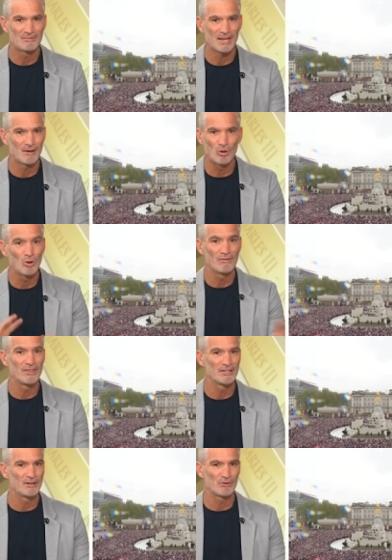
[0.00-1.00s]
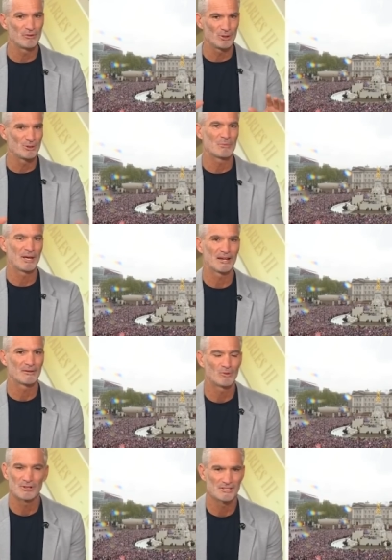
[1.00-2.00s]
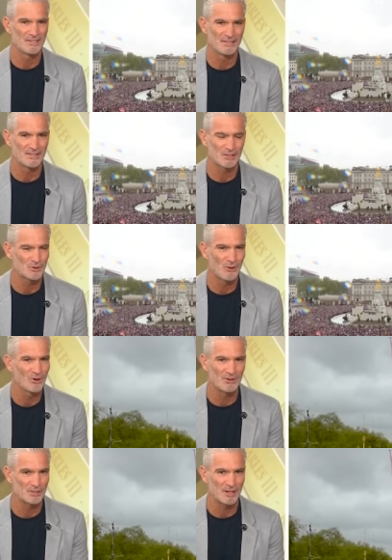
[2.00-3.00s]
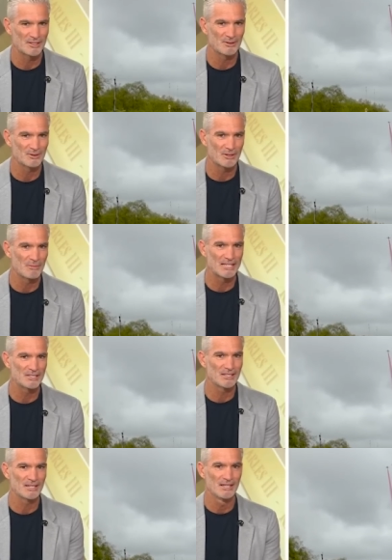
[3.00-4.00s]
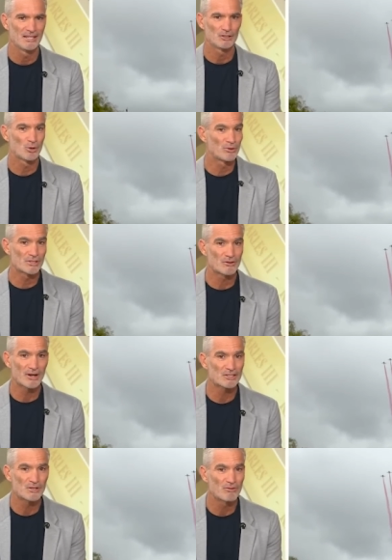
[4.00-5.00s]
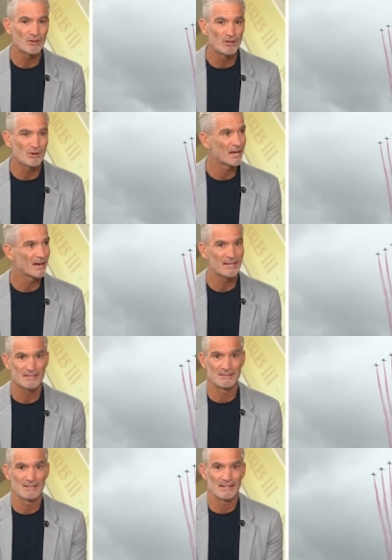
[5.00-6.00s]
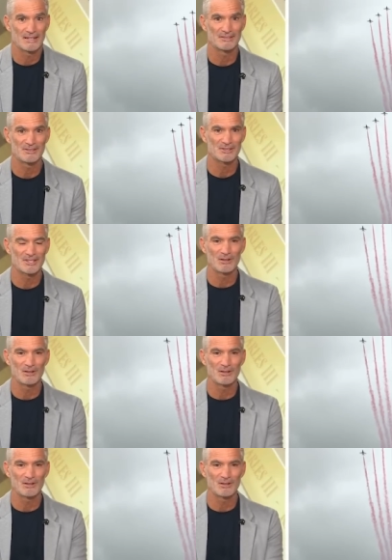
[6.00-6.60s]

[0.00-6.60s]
have all of their different views about what is an extraordinary spectacle, an amazing mm. tourist attraction for the UK, and and to see